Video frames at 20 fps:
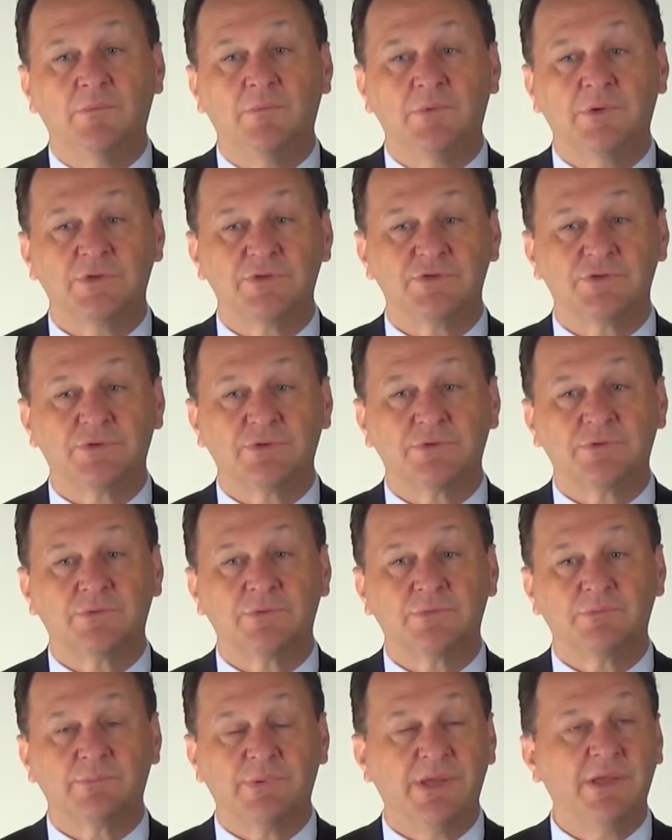what you're
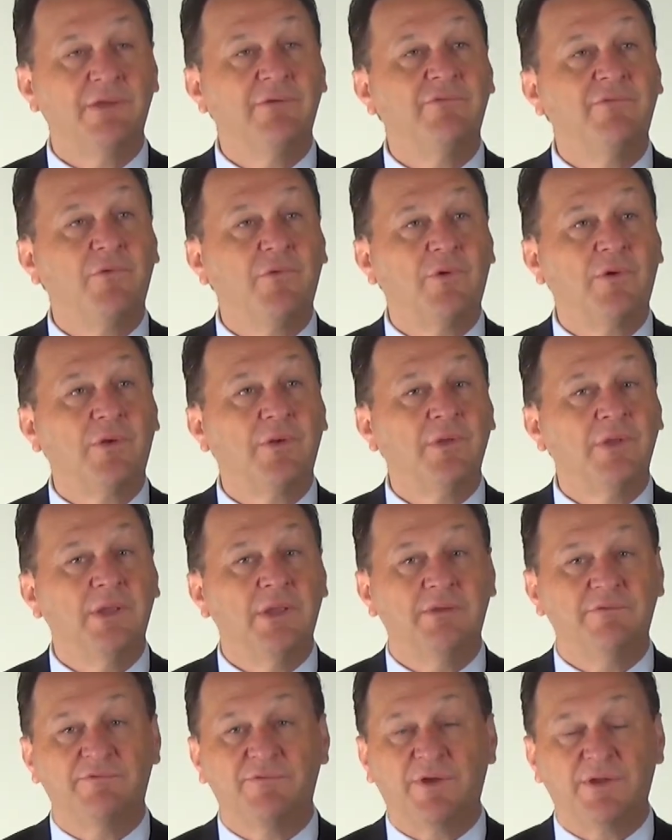paying for,
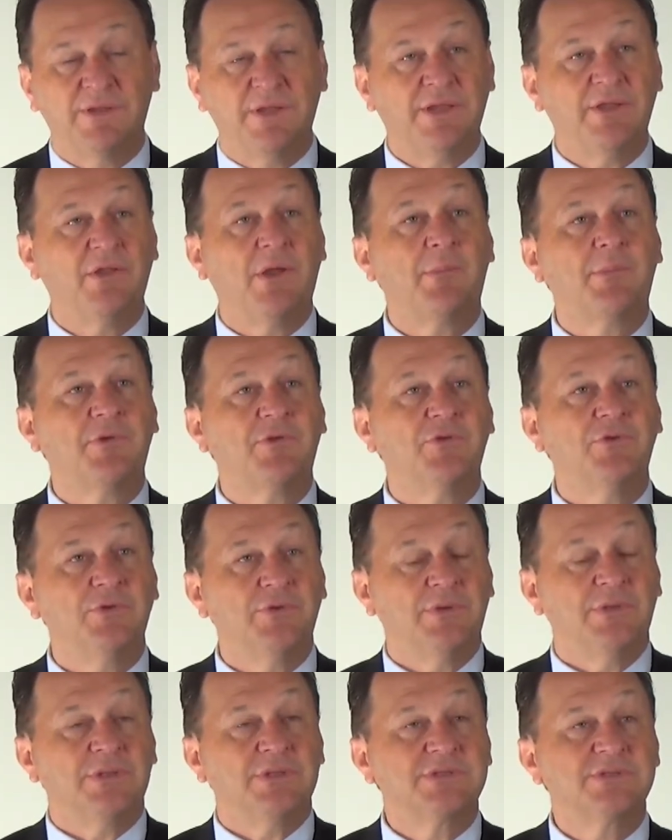and find any
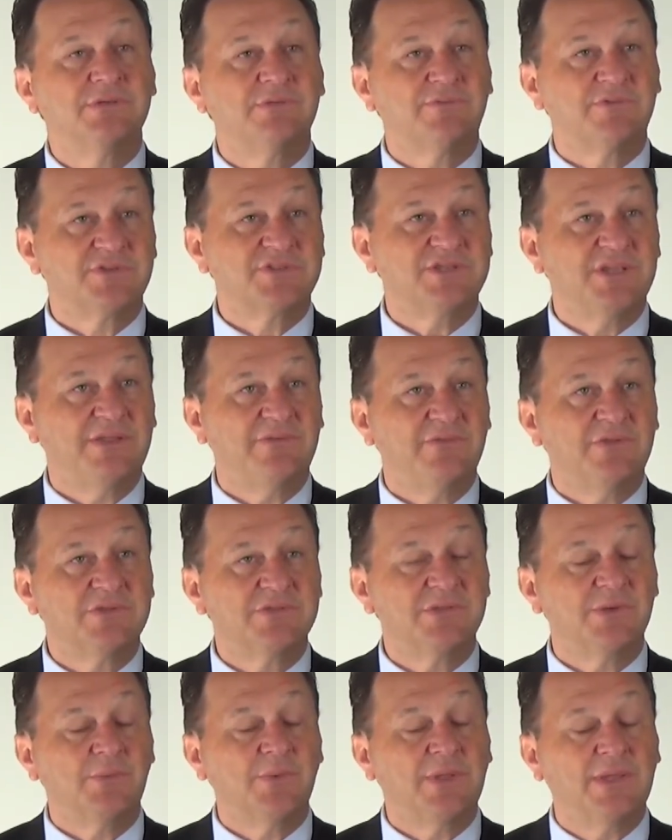opportunities for
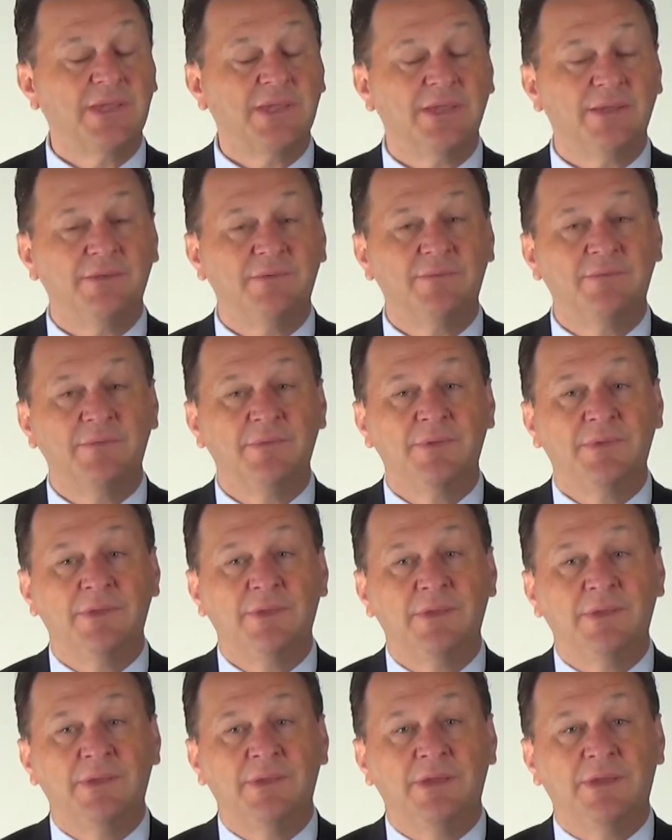savings that we can.
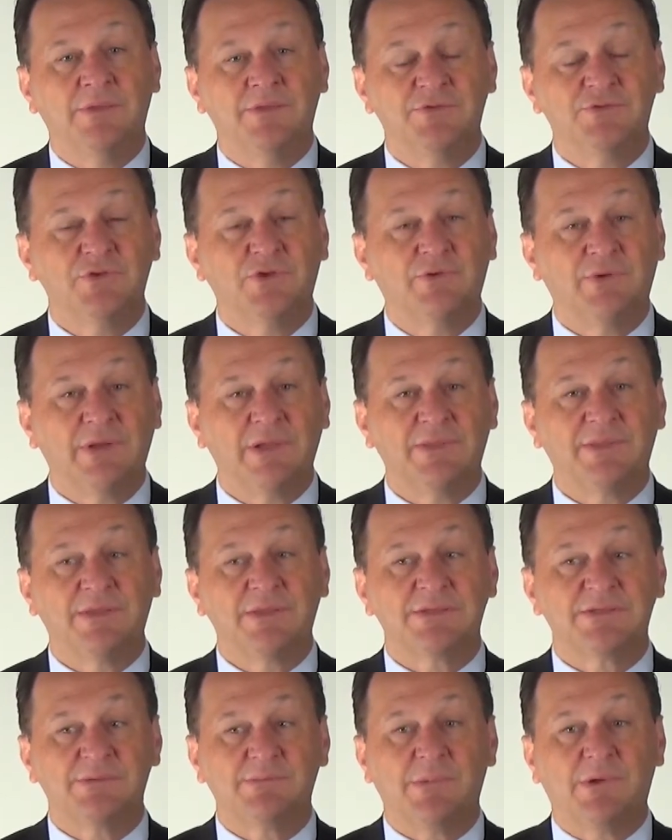And the two great
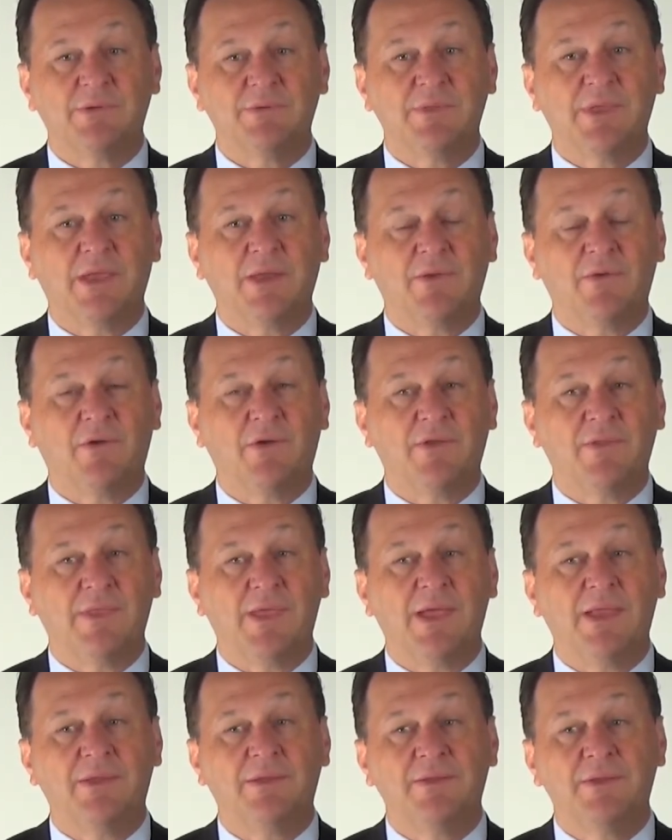things about that are
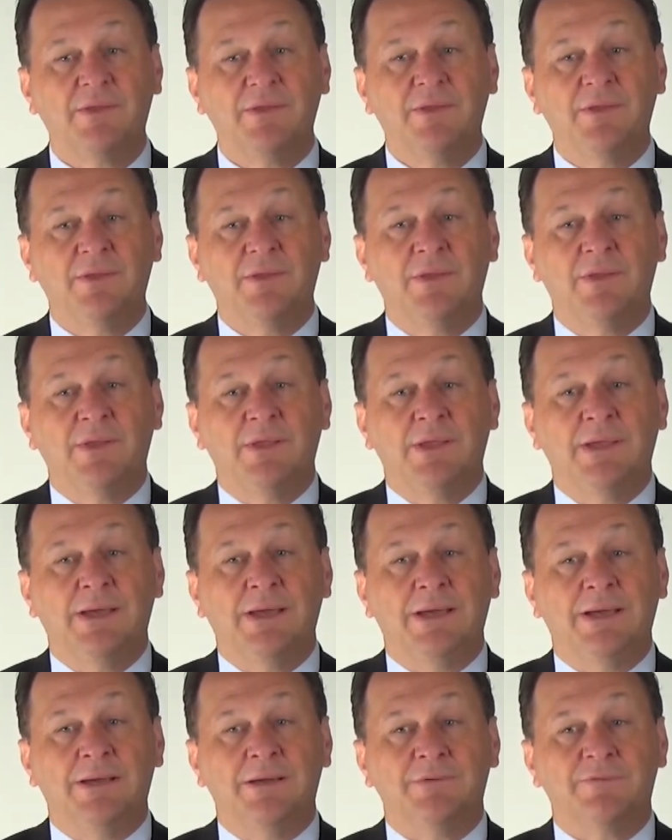that,
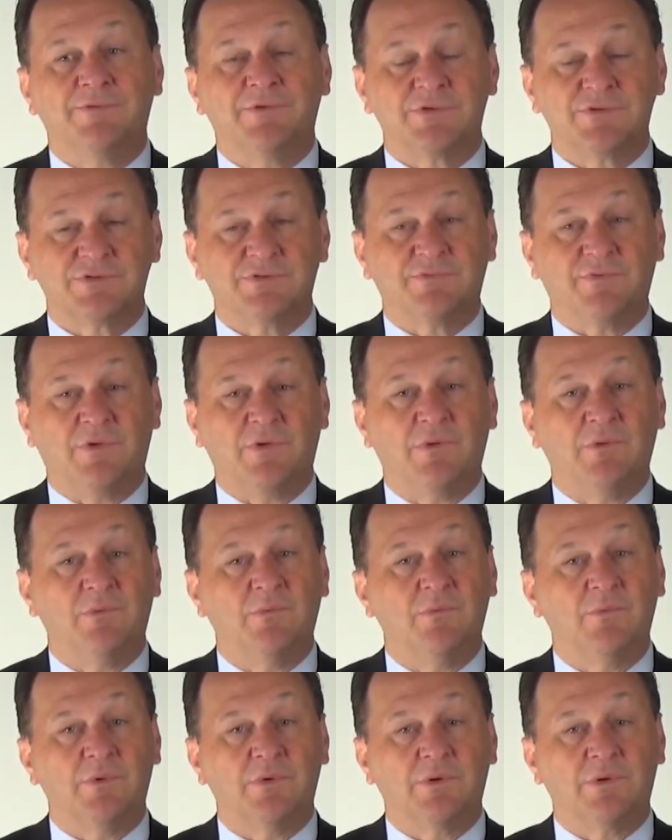first of all,
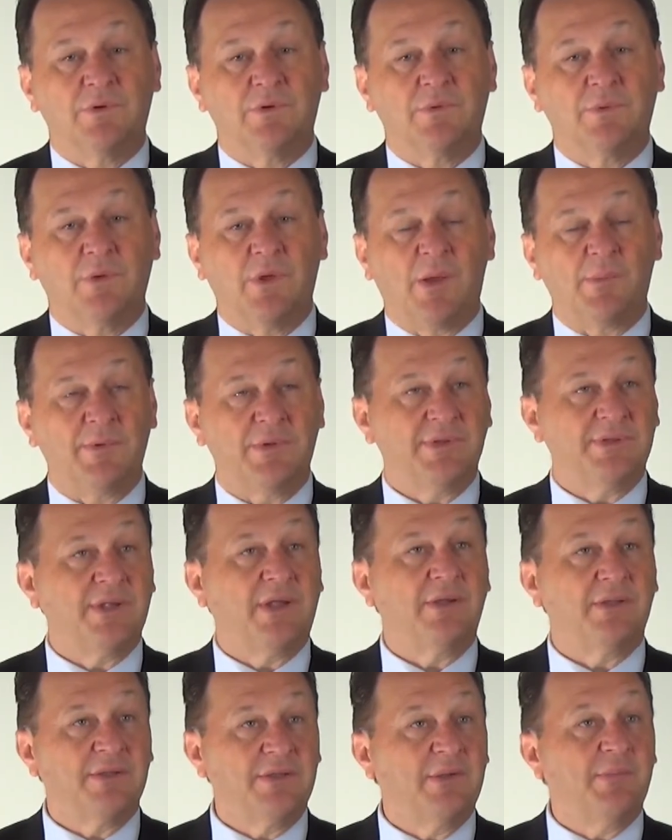we operate
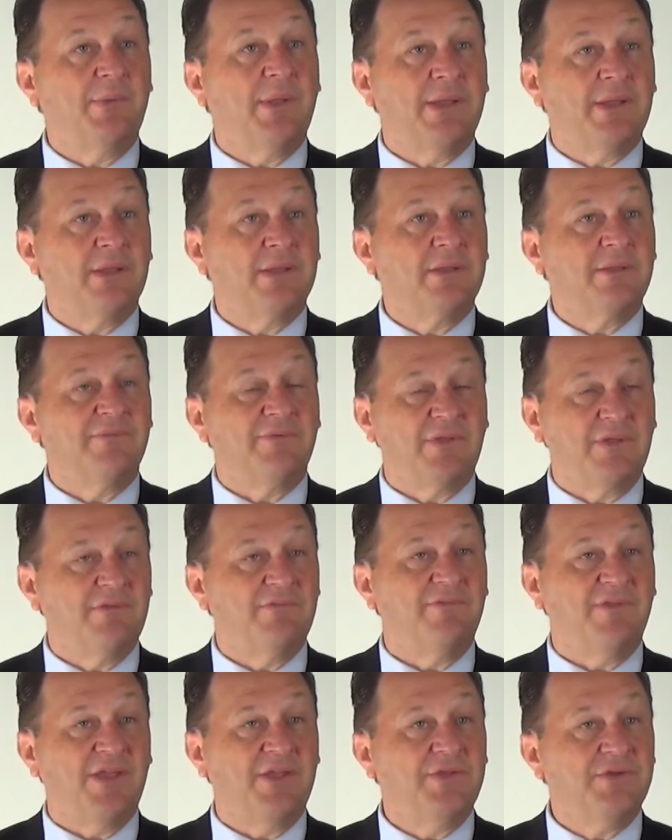entirely independently of any
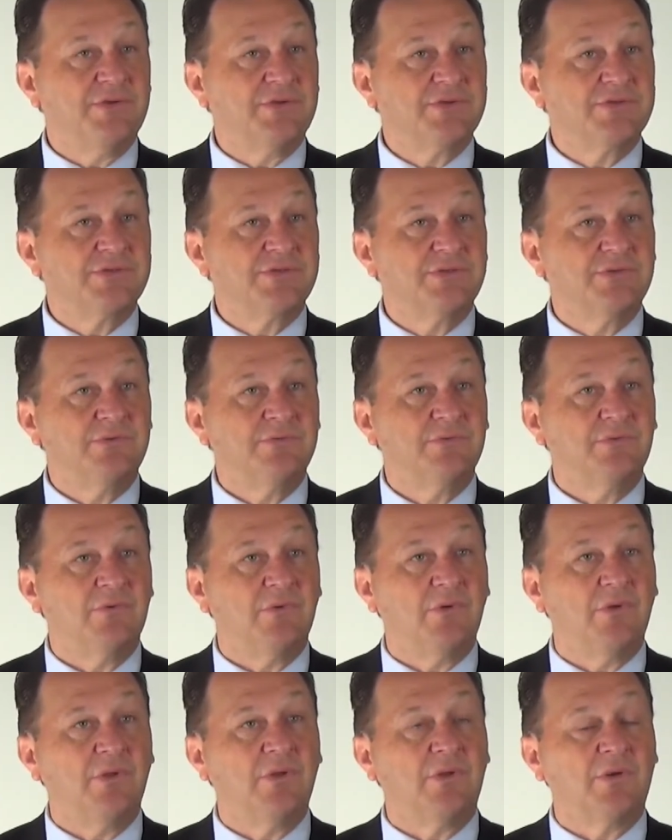vendors.
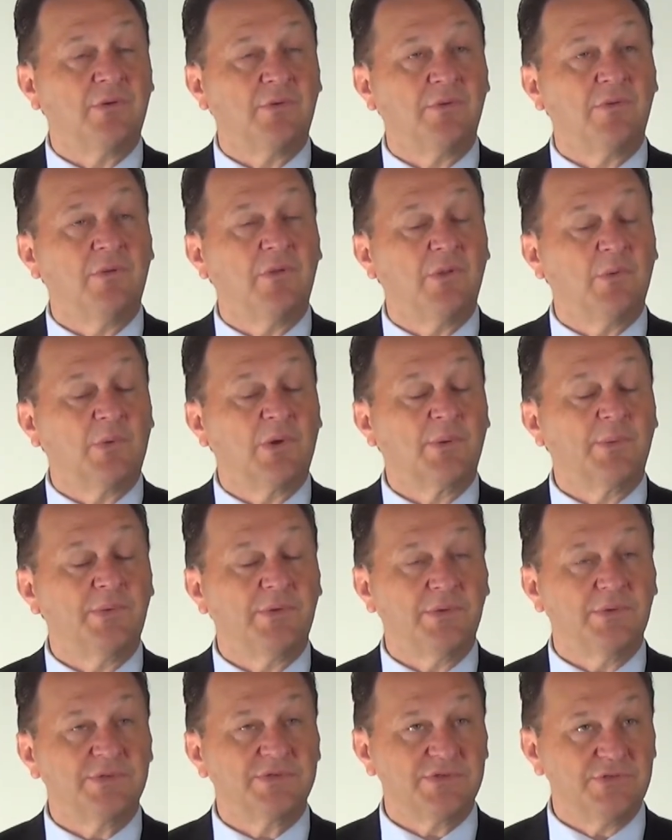All the work we
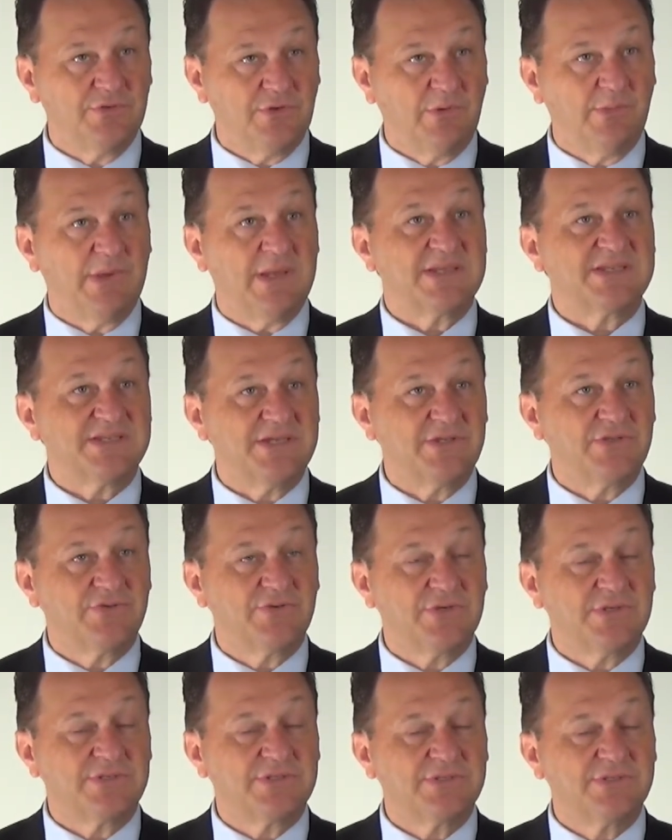do is in your best
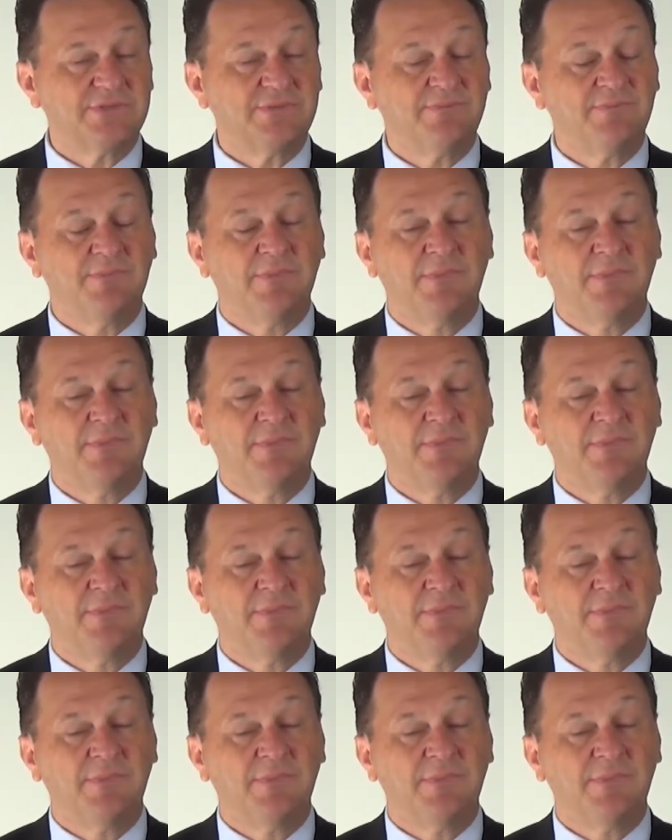interest.